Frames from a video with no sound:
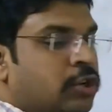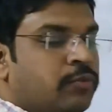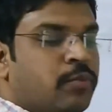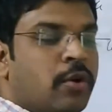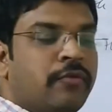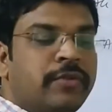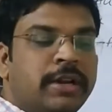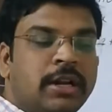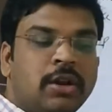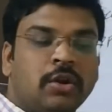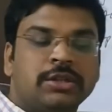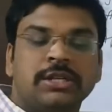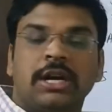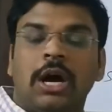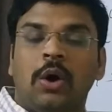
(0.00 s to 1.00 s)
of profit and
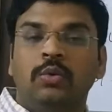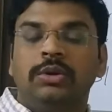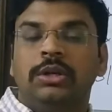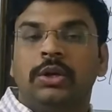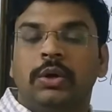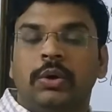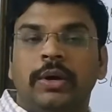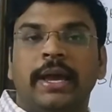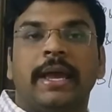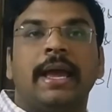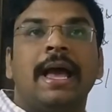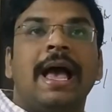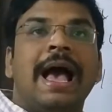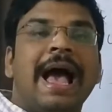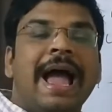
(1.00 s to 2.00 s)
loss account.
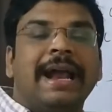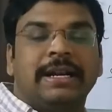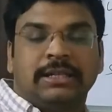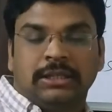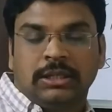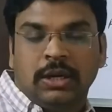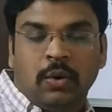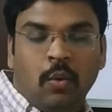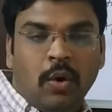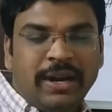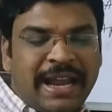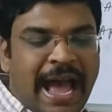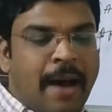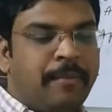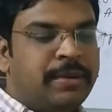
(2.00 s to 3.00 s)
Okay, and what
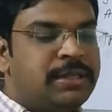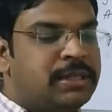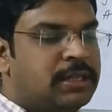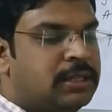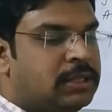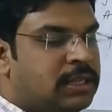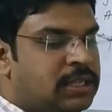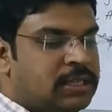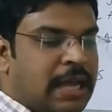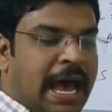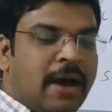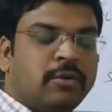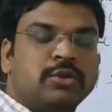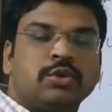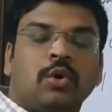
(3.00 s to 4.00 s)
happens in this,
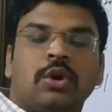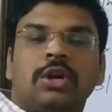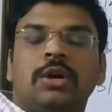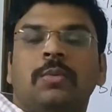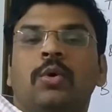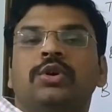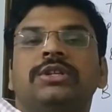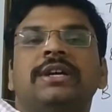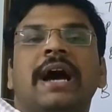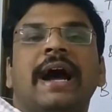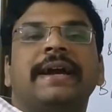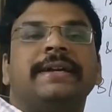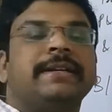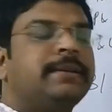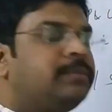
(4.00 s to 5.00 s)
I was talking about the
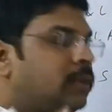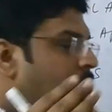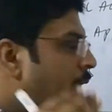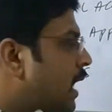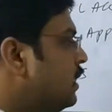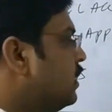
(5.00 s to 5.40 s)
item, I